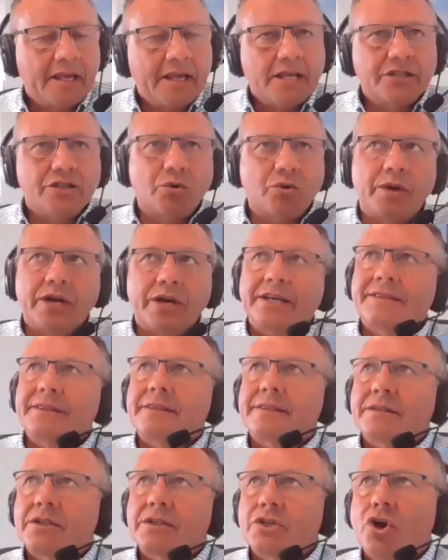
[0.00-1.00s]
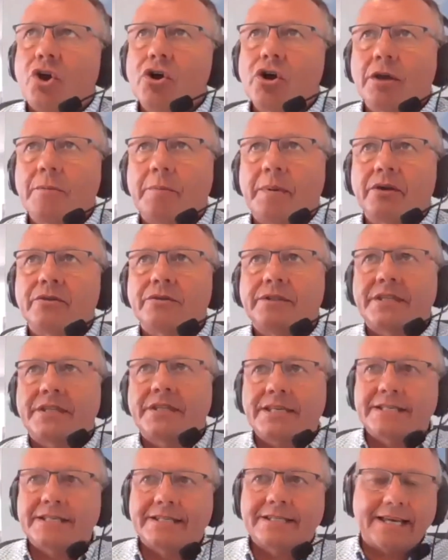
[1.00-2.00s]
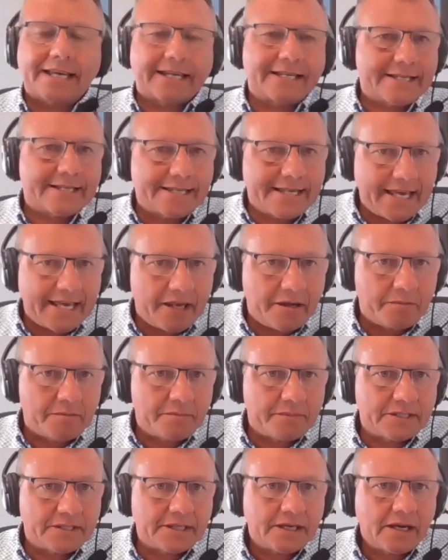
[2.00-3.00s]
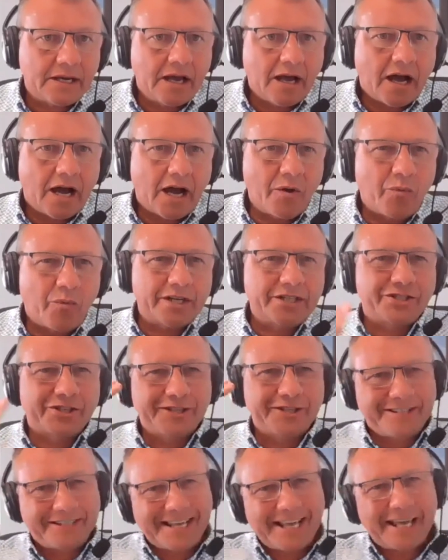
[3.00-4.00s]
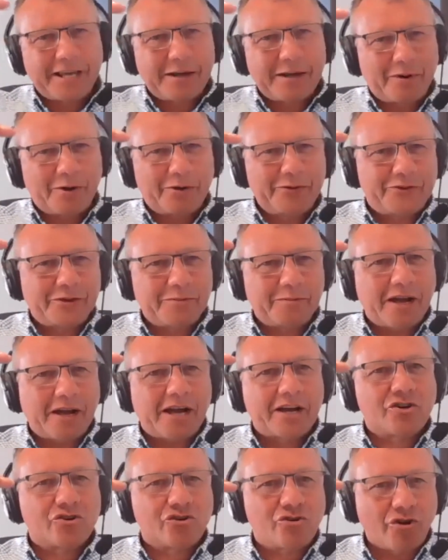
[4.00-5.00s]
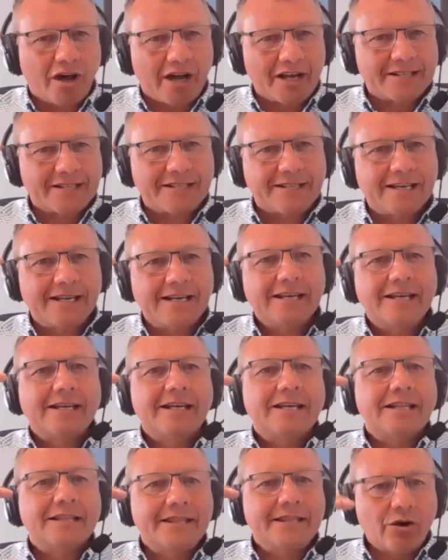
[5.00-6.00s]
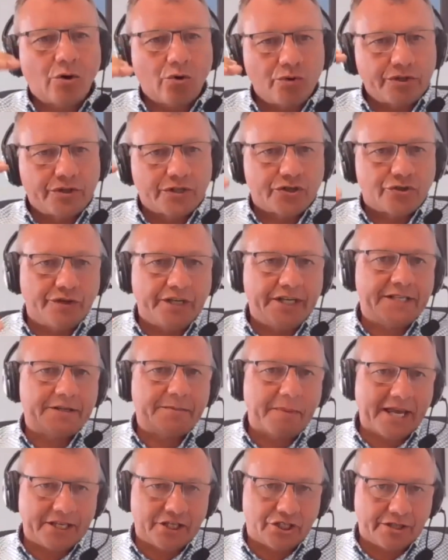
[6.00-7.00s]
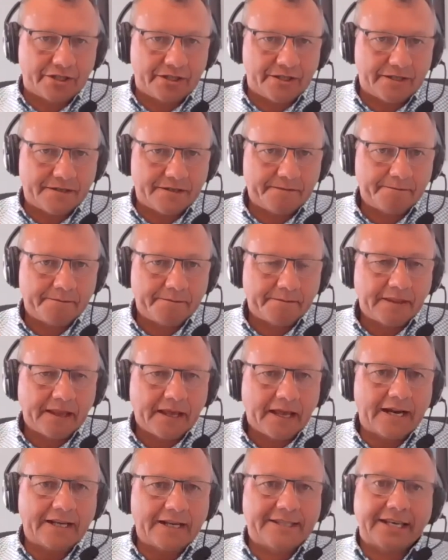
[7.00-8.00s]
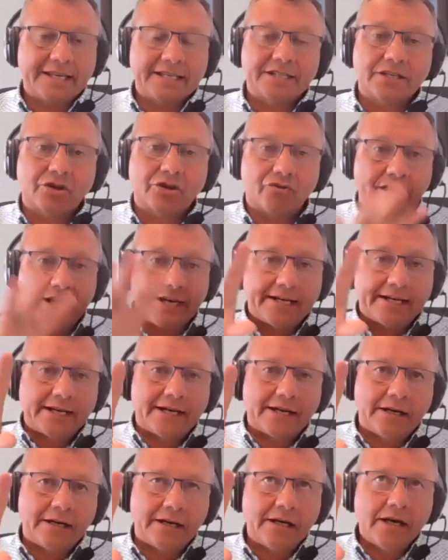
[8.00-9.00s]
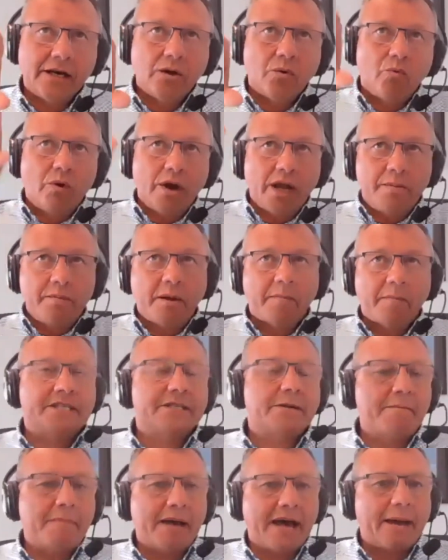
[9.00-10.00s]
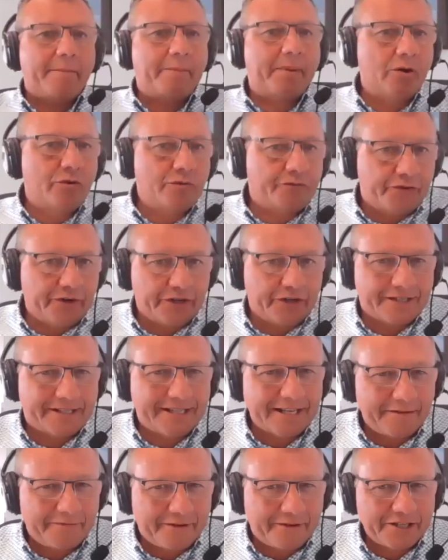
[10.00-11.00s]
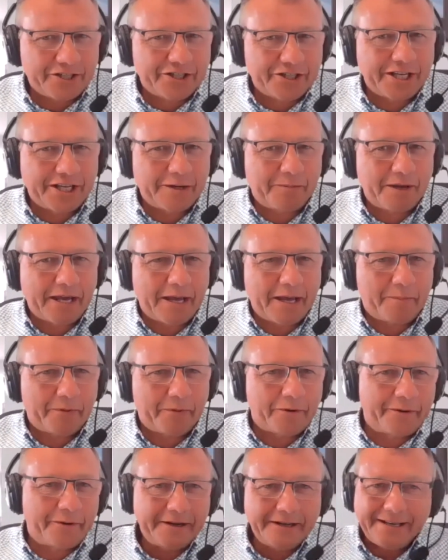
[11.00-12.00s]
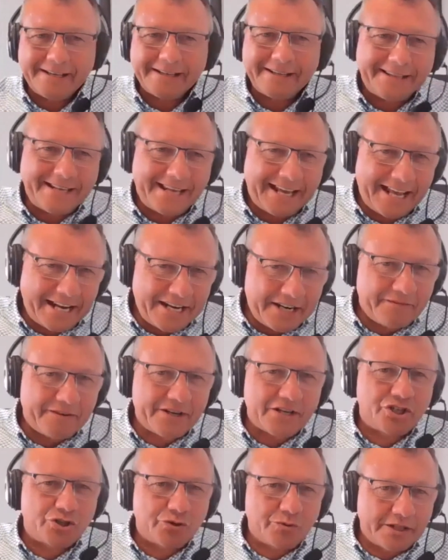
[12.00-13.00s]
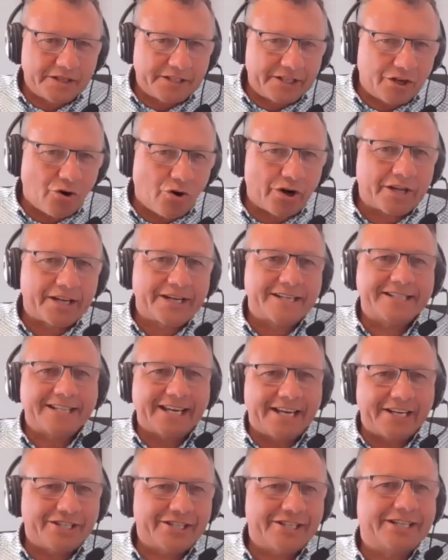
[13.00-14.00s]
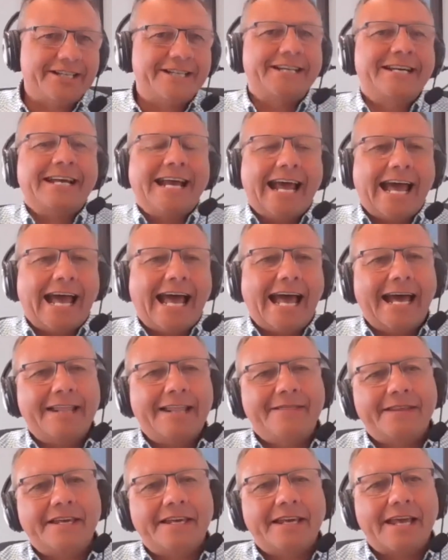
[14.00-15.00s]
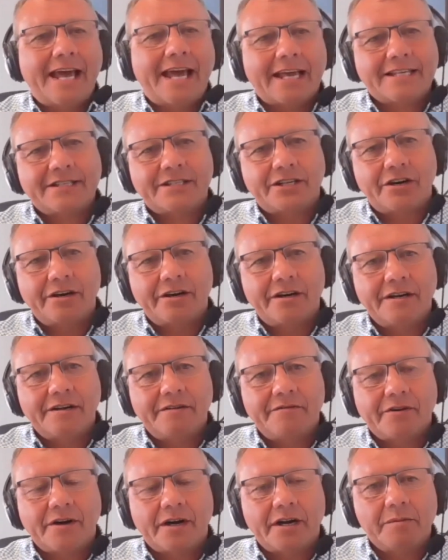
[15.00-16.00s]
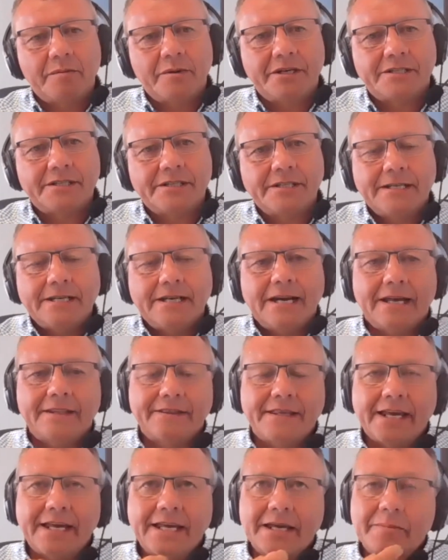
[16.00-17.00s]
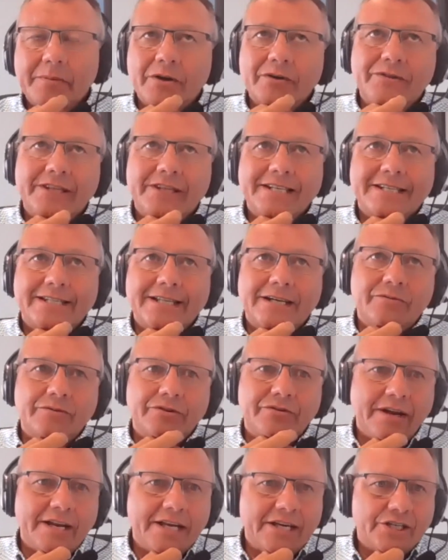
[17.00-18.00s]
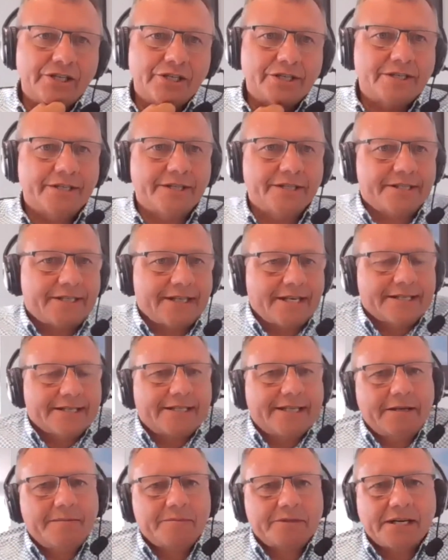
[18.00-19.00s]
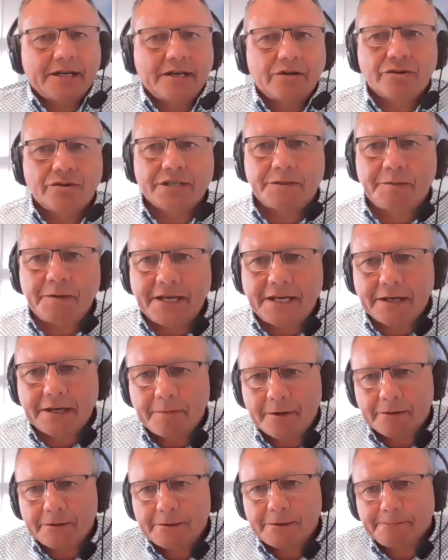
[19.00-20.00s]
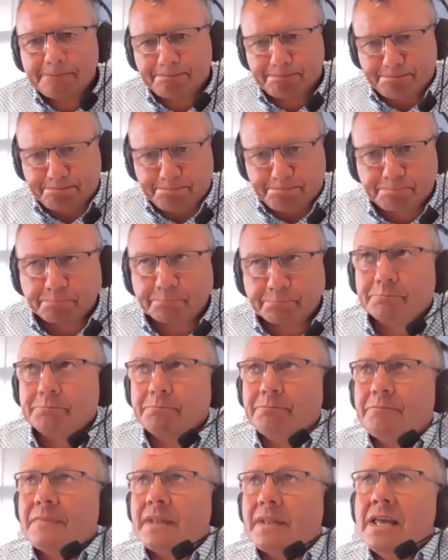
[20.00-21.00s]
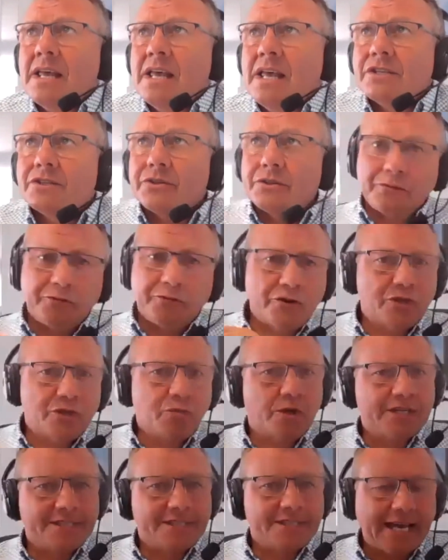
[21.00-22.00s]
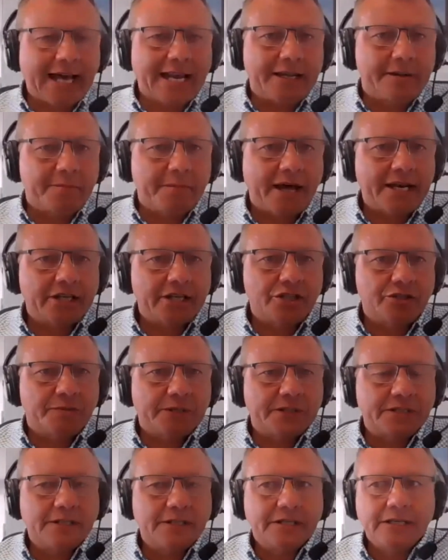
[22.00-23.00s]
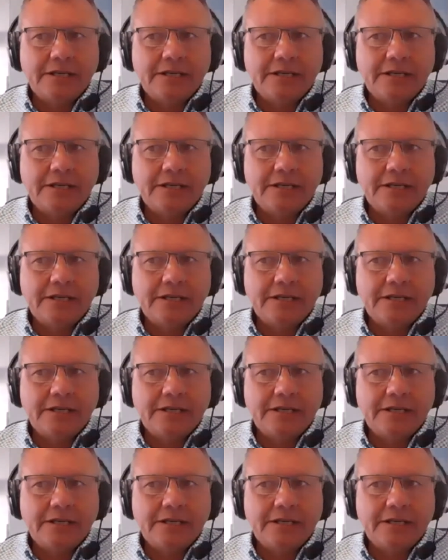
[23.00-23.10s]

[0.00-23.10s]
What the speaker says: So when I talk about these 6 themes, I want you to think about them across those 3 dimensions. And I think it's a great little way maybe to map out for yourself on a sheet of paper, the individual, the organization, and the external environment. And think about this now in relation to the 6 themes that I'm going to speak about. So the first one is talent management.